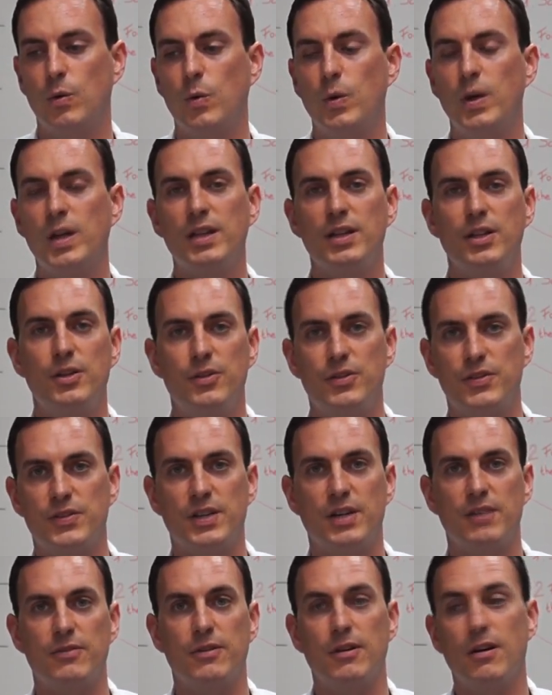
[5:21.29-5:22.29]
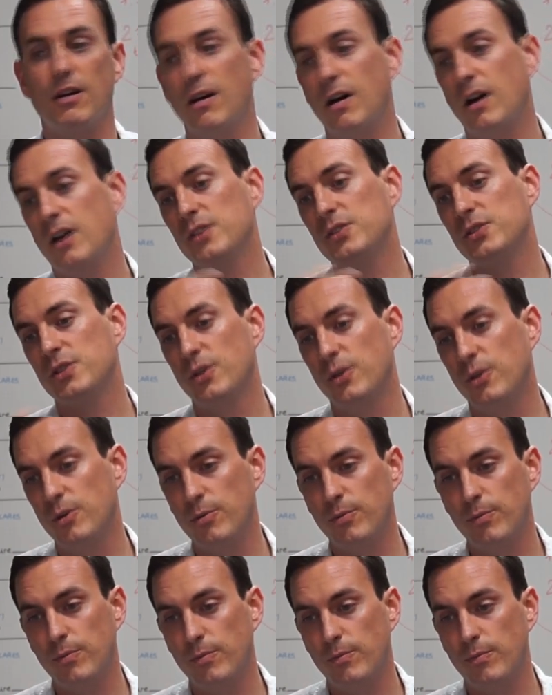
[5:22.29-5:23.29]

quickly you discover are also